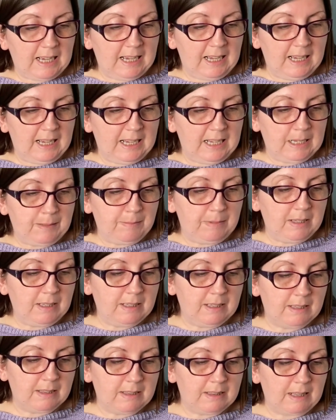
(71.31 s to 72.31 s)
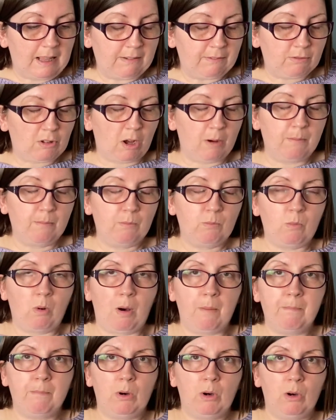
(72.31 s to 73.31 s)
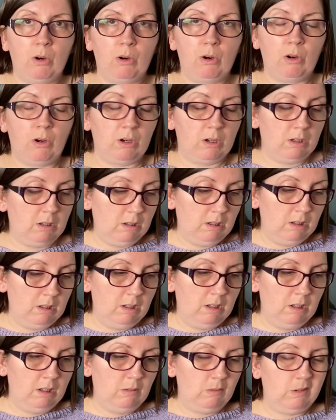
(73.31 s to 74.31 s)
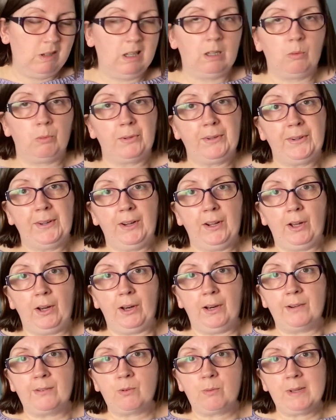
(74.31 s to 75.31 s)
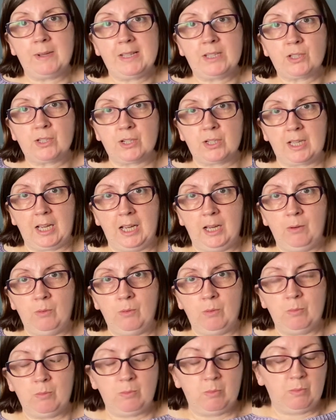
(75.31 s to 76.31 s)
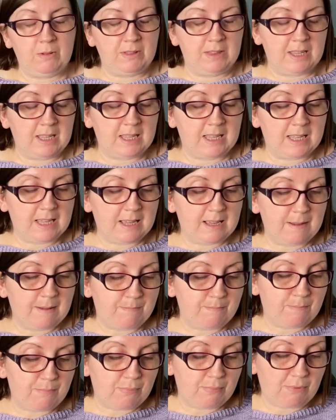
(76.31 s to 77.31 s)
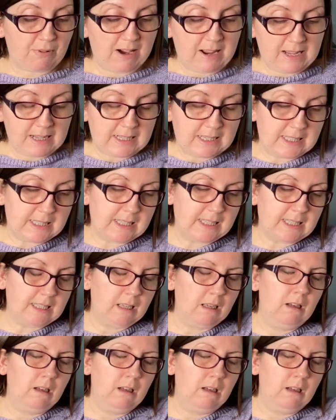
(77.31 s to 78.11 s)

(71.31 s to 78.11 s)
I've got 1.5 weeks to go with the brace,